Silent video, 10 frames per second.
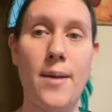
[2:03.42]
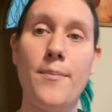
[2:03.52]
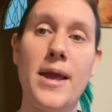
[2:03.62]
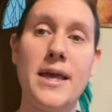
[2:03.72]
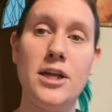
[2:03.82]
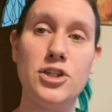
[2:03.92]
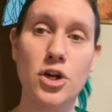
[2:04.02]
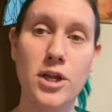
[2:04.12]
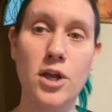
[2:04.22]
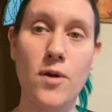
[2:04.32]
making
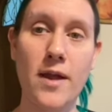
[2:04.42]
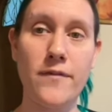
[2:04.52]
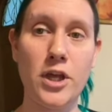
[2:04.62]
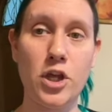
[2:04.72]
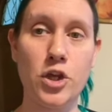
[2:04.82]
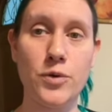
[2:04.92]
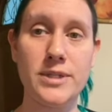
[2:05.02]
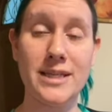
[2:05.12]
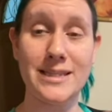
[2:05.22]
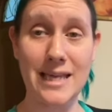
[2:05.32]
turkey gravy
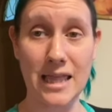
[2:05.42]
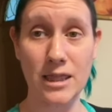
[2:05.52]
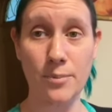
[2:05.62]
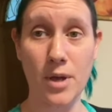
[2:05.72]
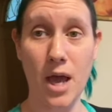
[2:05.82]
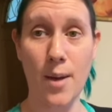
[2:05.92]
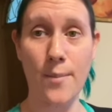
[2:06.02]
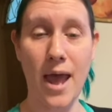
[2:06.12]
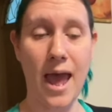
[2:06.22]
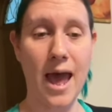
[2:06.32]
using xanthan gum
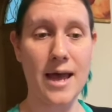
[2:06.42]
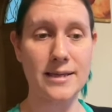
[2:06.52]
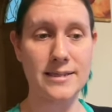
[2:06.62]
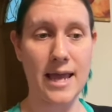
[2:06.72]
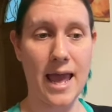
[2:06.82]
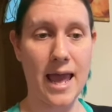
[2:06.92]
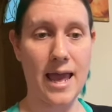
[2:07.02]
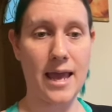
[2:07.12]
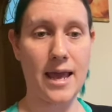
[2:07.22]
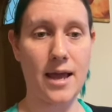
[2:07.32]
as
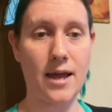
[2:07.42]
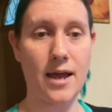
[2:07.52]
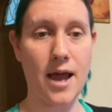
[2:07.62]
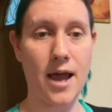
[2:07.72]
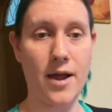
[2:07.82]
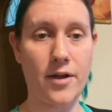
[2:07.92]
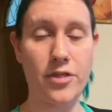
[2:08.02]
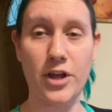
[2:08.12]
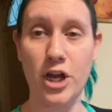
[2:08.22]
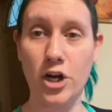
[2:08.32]
a
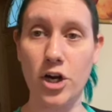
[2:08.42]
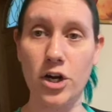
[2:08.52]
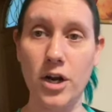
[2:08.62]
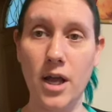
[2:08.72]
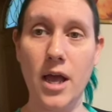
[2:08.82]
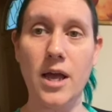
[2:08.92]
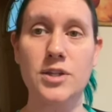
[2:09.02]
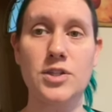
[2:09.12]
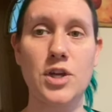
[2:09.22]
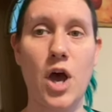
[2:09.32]
thickener.
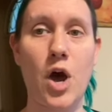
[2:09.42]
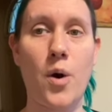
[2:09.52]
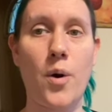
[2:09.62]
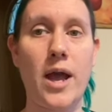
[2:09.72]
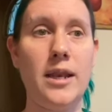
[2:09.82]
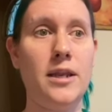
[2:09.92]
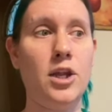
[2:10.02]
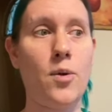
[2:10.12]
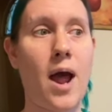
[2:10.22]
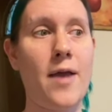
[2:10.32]
So, and
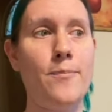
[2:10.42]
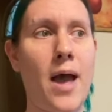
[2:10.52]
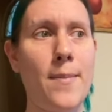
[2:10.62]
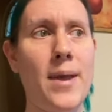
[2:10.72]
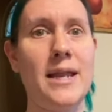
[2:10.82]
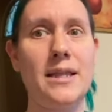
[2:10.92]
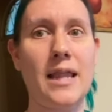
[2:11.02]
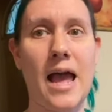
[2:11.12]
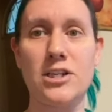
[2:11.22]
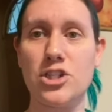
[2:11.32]
I made it
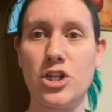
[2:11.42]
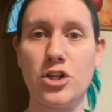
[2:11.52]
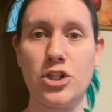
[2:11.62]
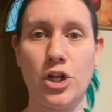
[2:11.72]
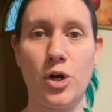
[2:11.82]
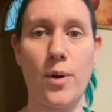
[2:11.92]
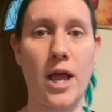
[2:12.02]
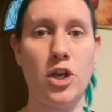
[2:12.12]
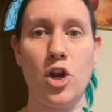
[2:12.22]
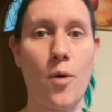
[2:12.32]
last year too,
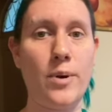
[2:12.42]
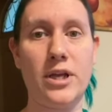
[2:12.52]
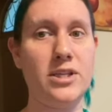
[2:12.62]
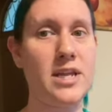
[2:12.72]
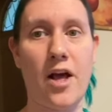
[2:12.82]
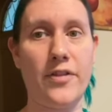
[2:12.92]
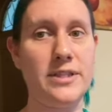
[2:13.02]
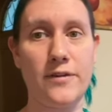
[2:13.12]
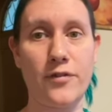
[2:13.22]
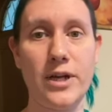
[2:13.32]
and nobody could tell the
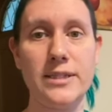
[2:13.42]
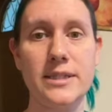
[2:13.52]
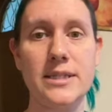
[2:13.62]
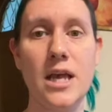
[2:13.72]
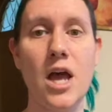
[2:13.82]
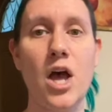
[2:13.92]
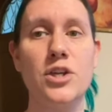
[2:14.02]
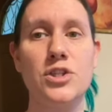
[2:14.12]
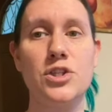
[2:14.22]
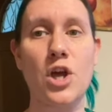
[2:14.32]
difference.
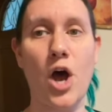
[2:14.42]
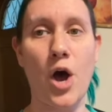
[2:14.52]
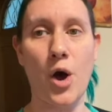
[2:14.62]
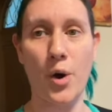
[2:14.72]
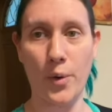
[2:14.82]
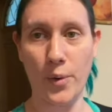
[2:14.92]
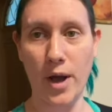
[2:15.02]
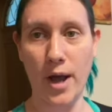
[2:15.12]
So,